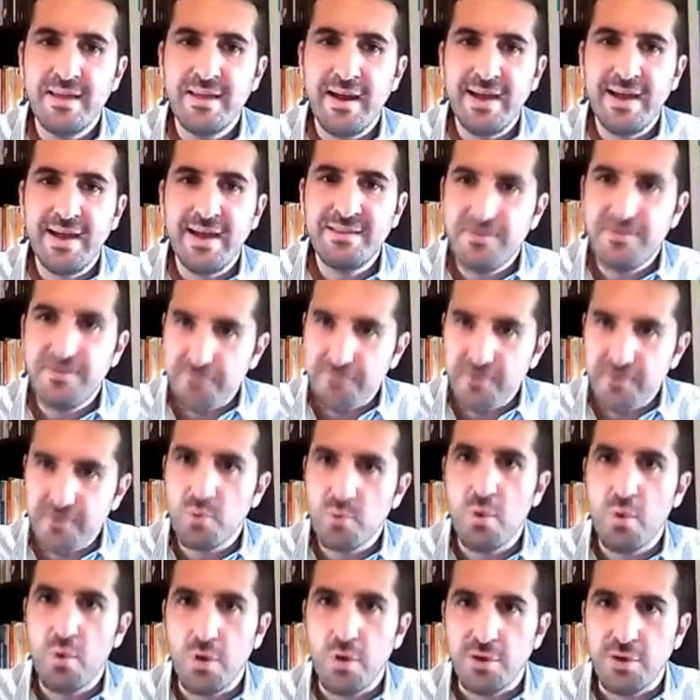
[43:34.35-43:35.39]
different
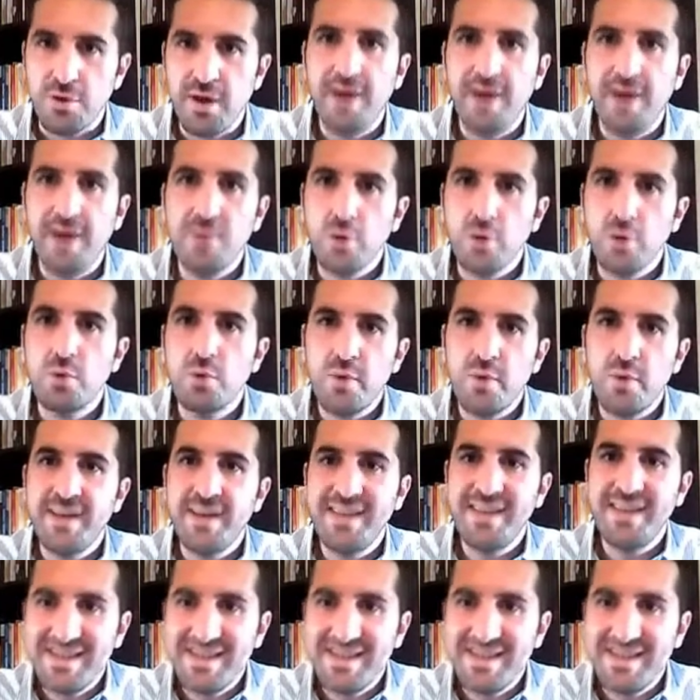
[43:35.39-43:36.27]
word, an already